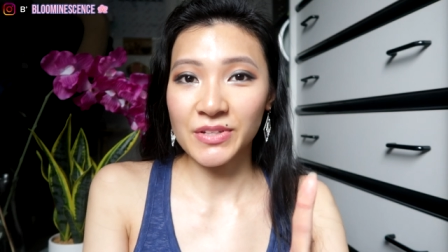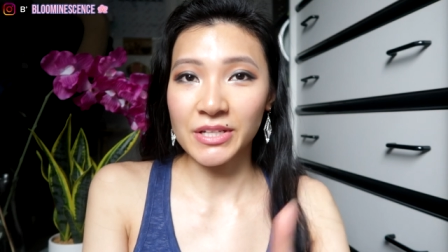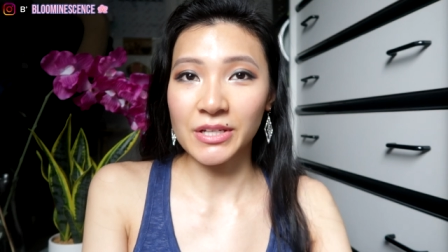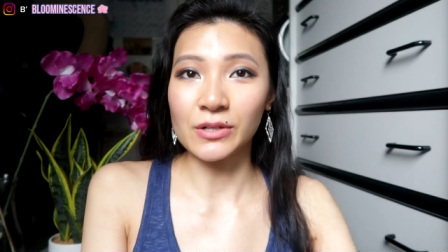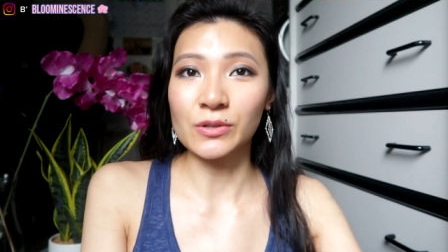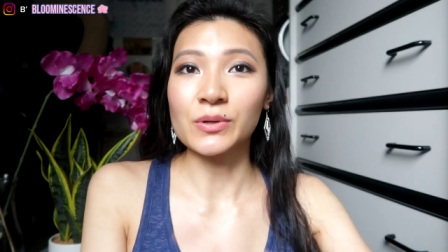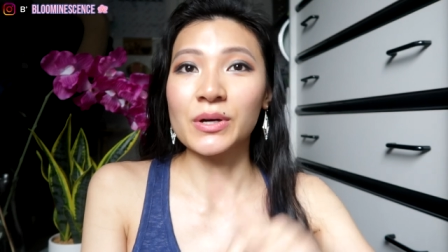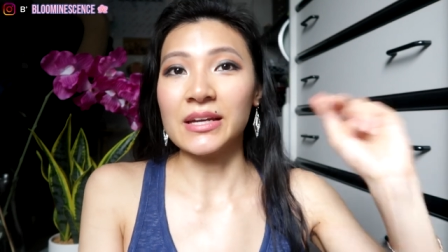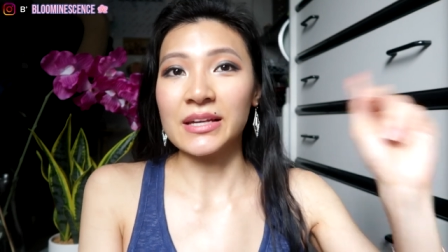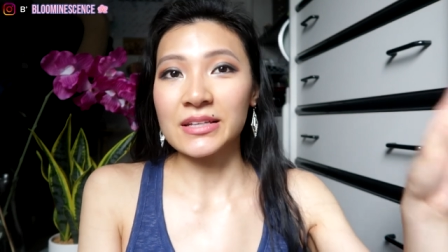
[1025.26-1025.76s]

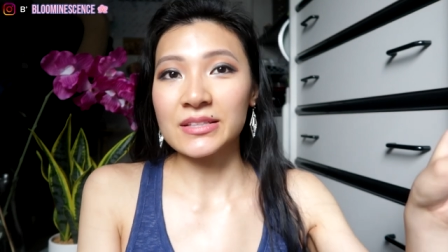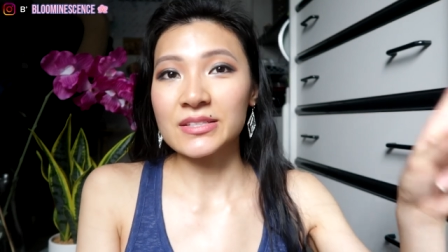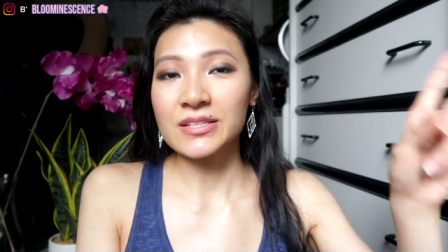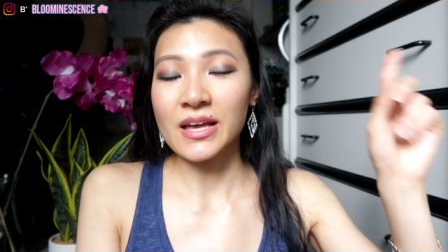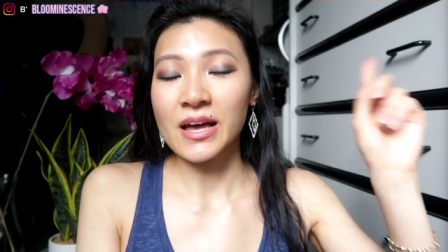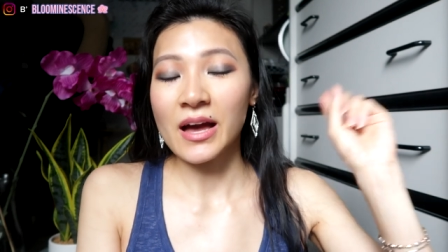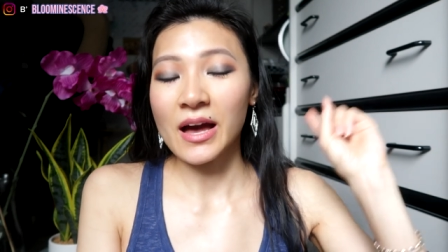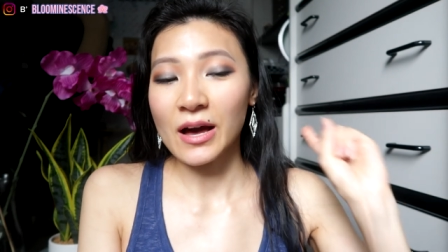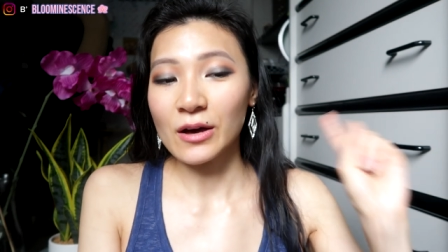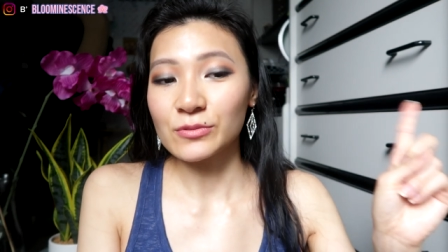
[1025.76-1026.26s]
video, it's
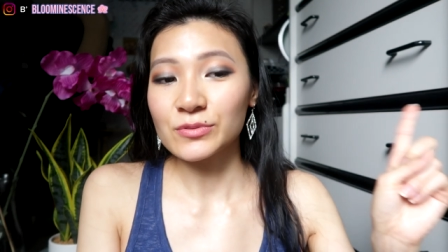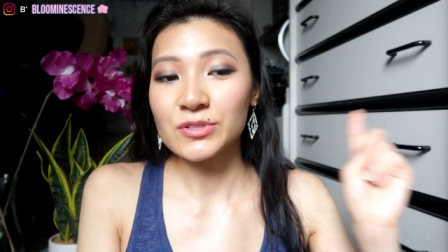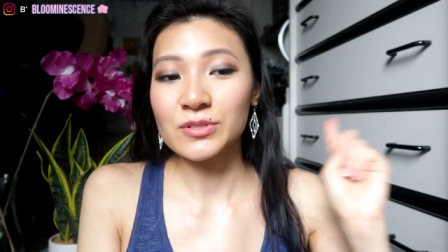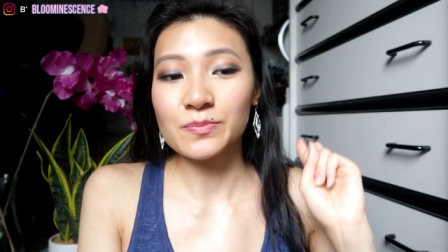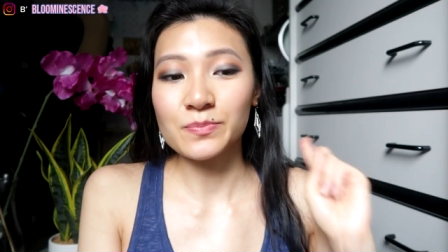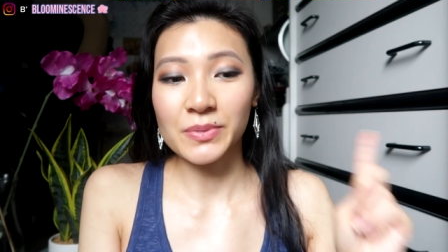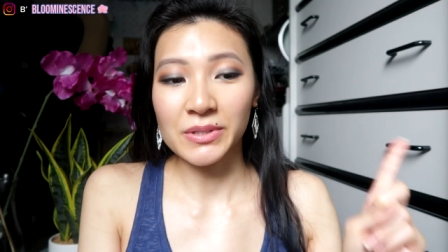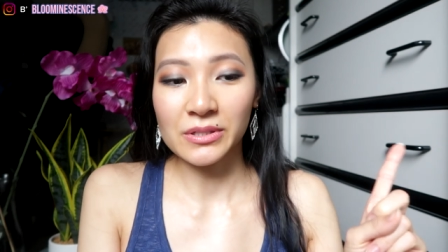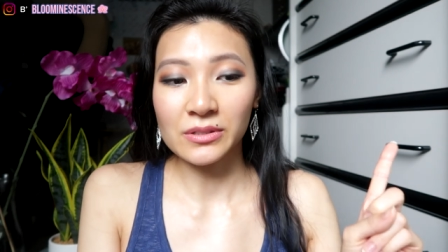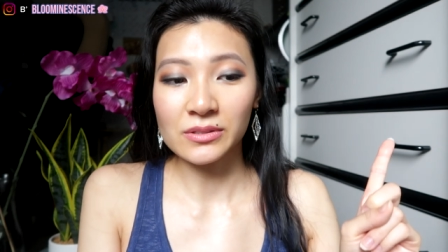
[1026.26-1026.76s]
how to
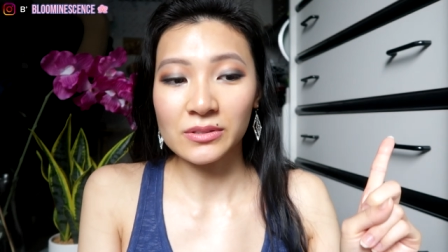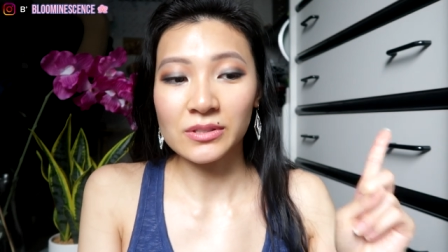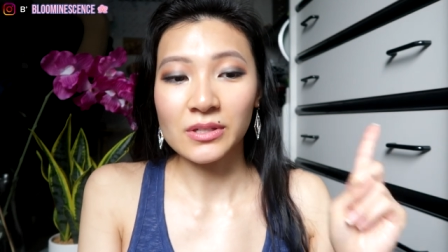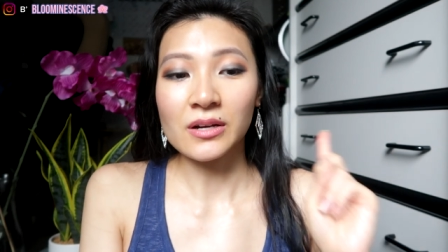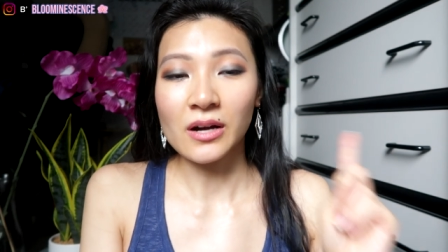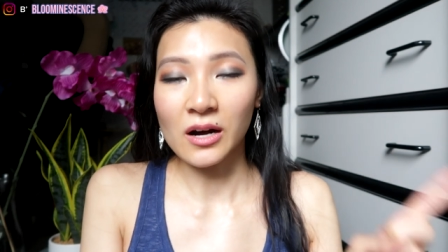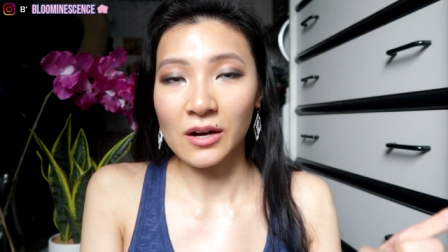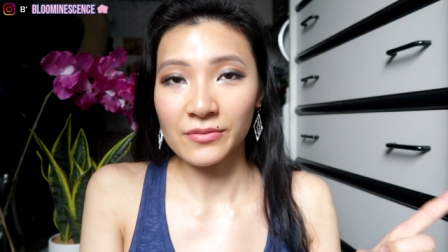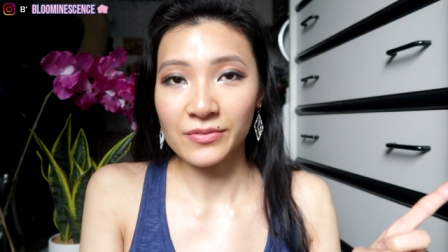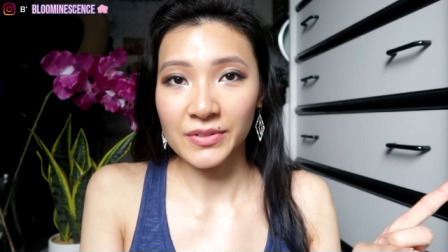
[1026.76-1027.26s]
build
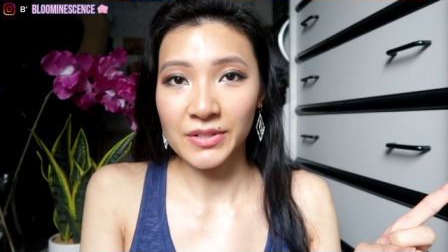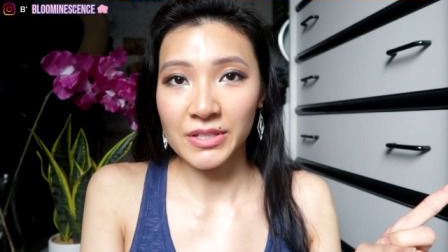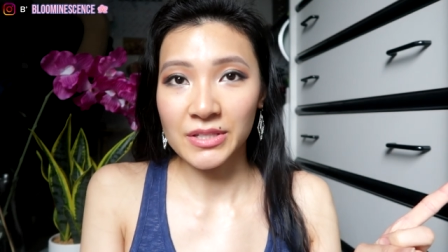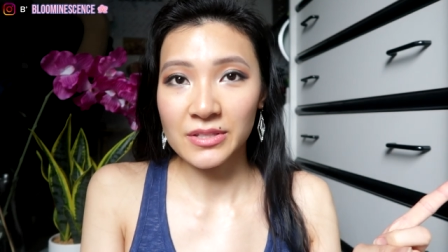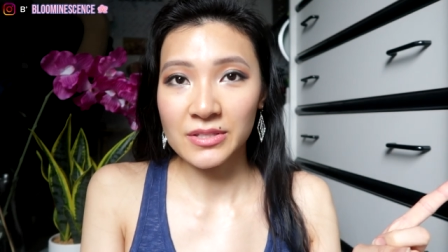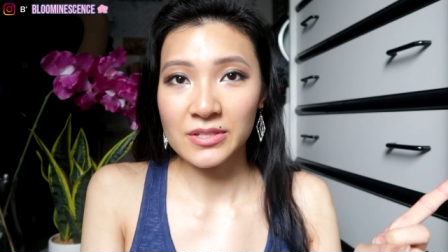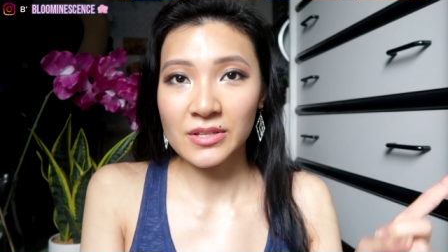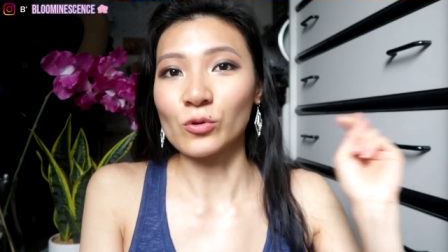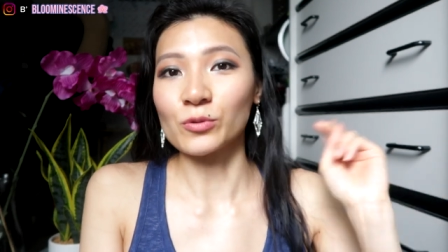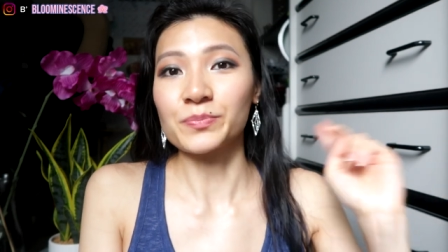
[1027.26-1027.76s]

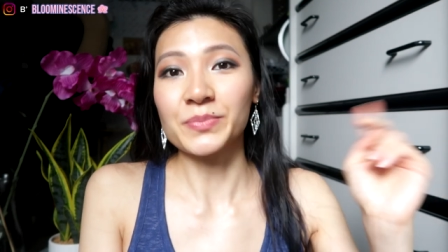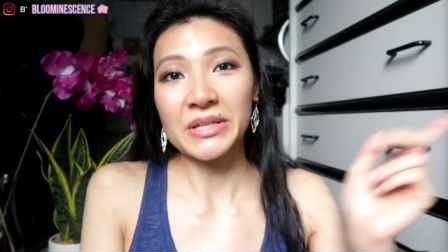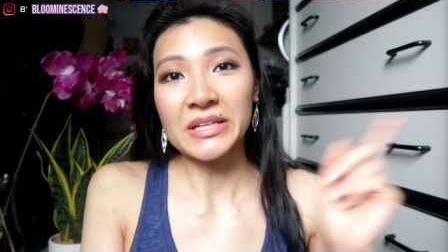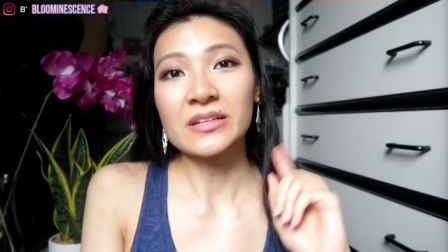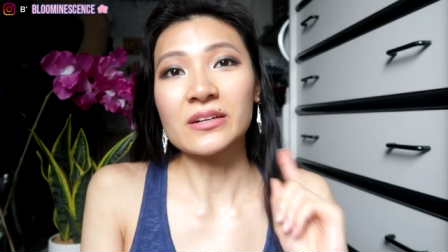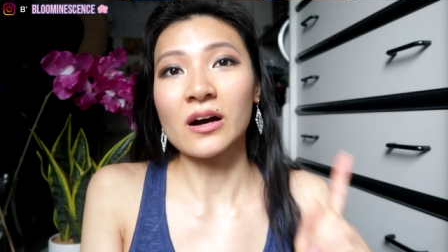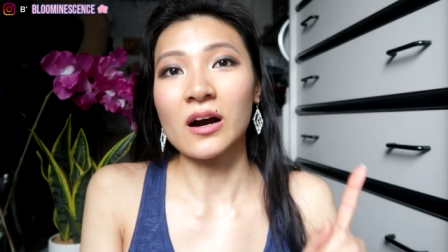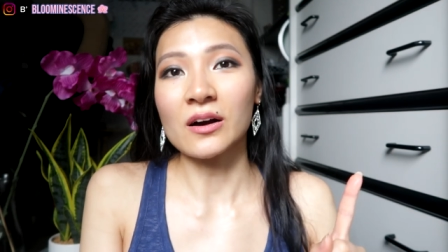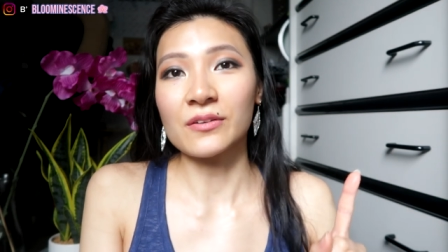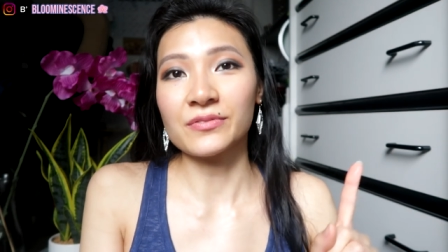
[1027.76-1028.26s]
confidence or be
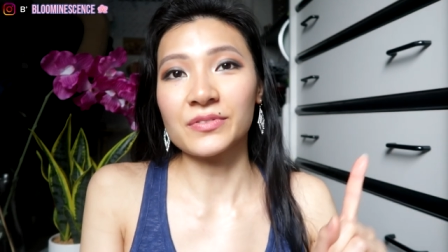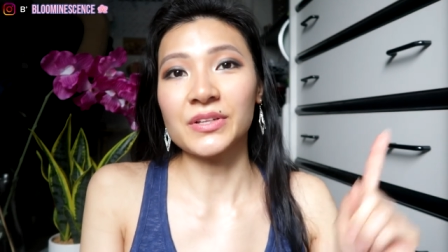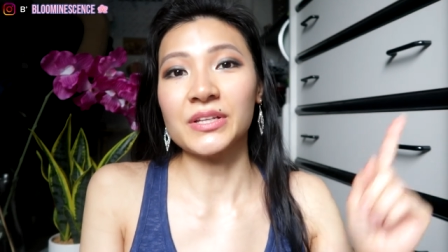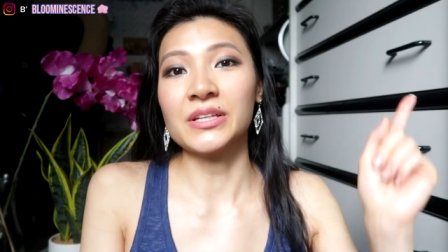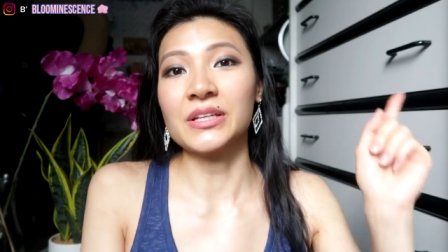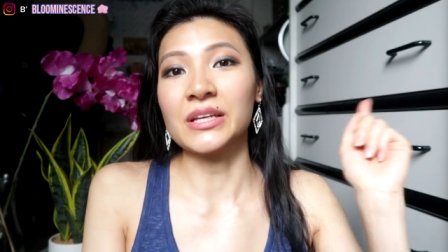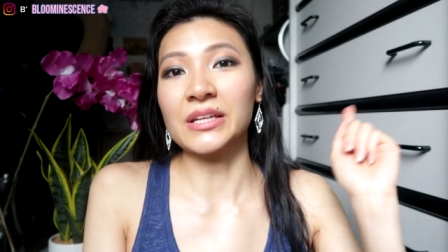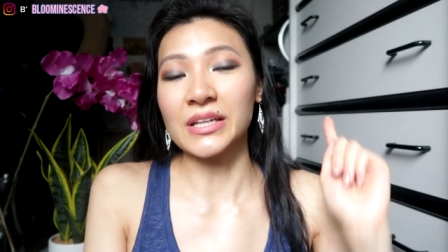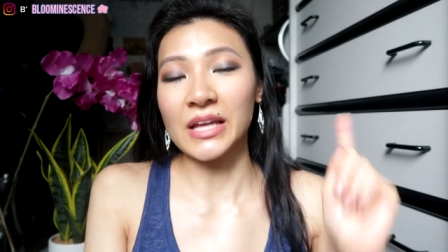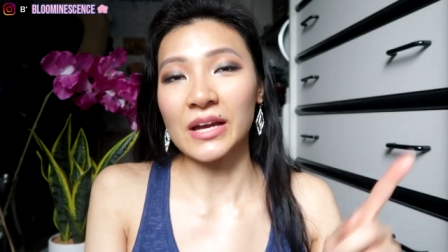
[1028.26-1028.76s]

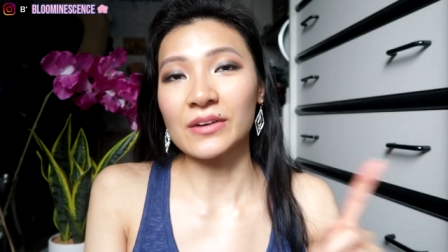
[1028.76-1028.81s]
confident in